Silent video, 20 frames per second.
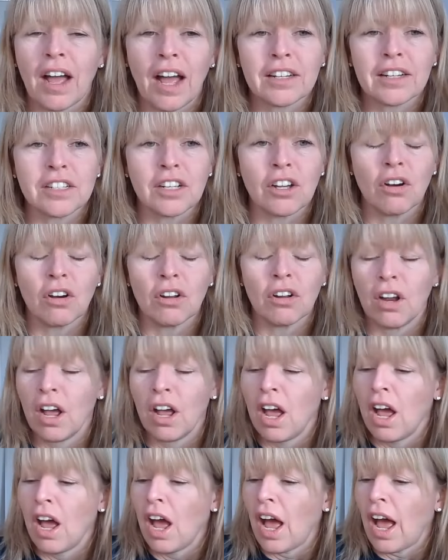acting on
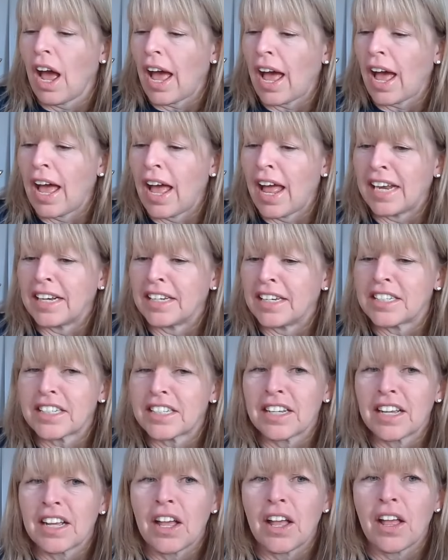
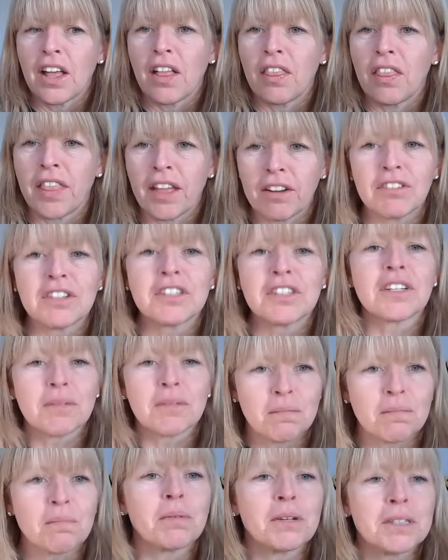and there is
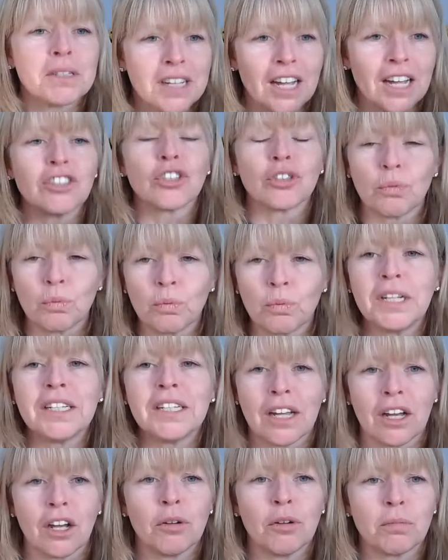a potential
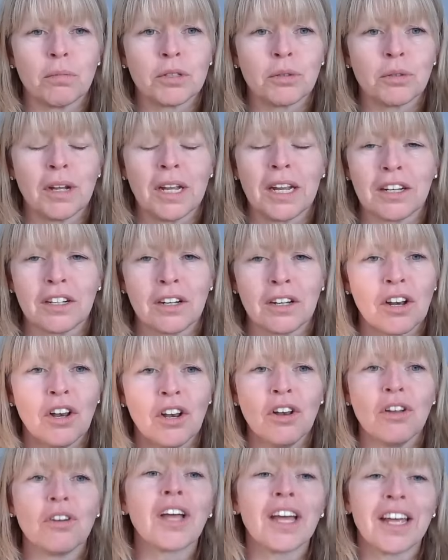window between
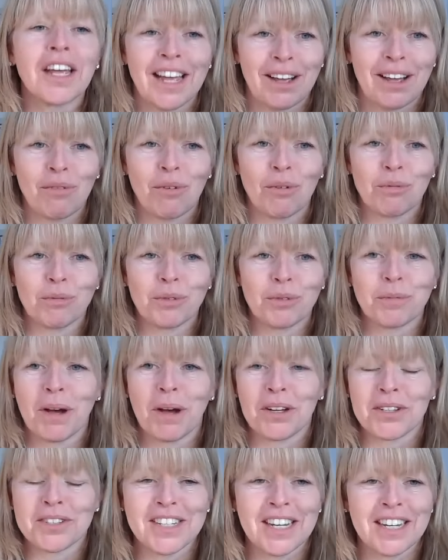looking at what was
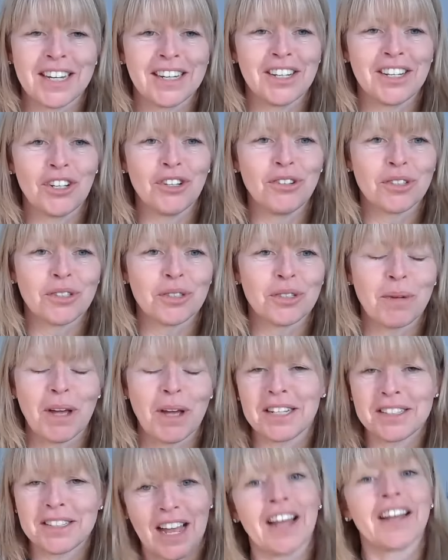passed in in user
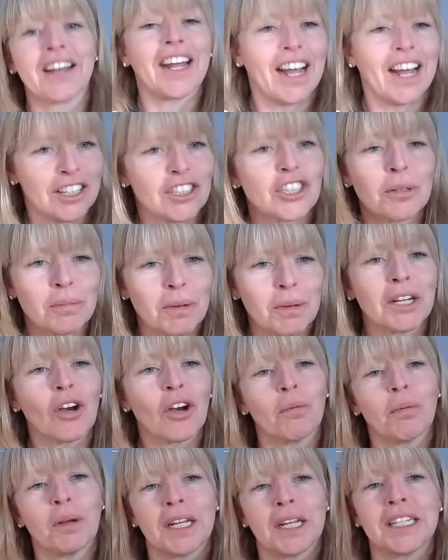space and it actually being
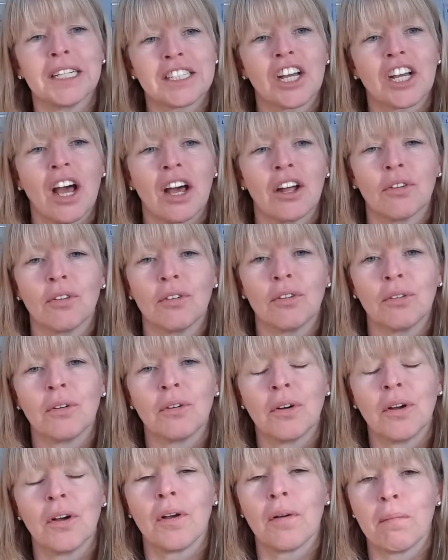copied into kernel
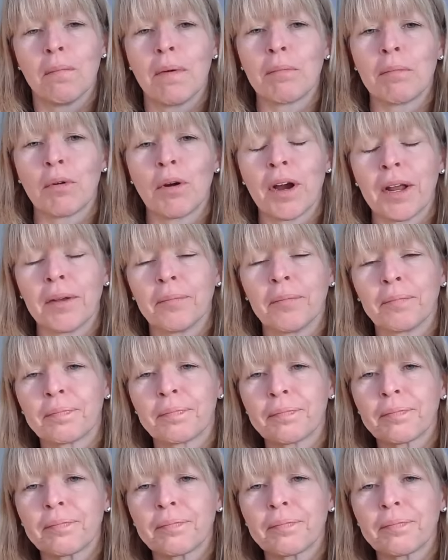memory.